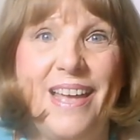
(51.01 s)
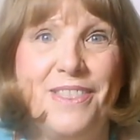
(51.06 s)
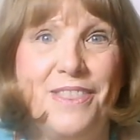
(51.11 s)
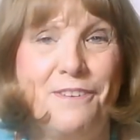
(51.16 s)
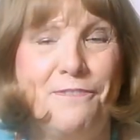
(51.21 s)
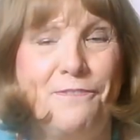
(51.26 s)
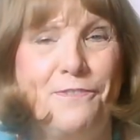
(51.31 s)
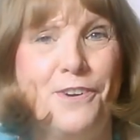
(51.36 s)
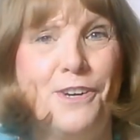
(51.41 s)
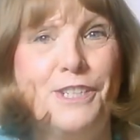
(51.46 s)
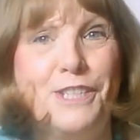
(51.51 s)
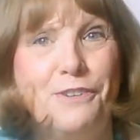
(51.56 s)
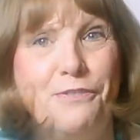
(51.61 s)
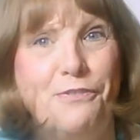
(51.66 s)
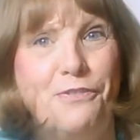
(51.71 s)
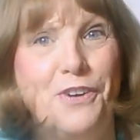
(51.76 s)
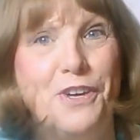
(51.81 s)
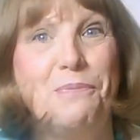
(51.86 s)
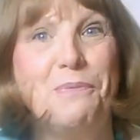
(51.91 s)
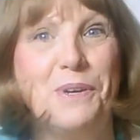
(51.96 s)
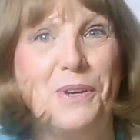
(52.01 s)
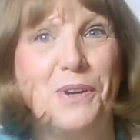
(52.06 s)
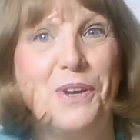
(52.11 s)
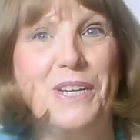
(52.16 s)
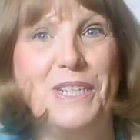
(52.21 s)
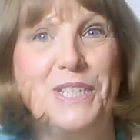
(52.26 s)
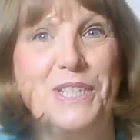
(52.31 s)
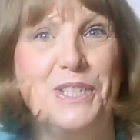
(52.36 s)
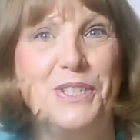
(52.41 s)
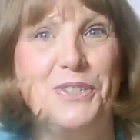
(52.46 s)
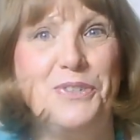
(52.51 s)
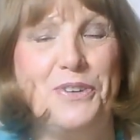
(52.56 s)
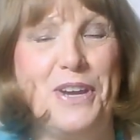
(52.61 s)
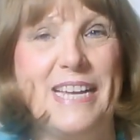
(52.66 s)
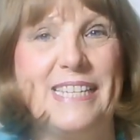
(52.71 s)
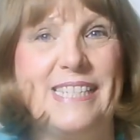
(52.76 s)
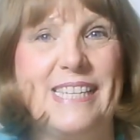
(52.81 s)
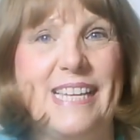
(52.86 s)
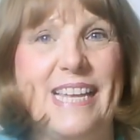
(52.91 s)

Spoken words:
The first foot we're going to address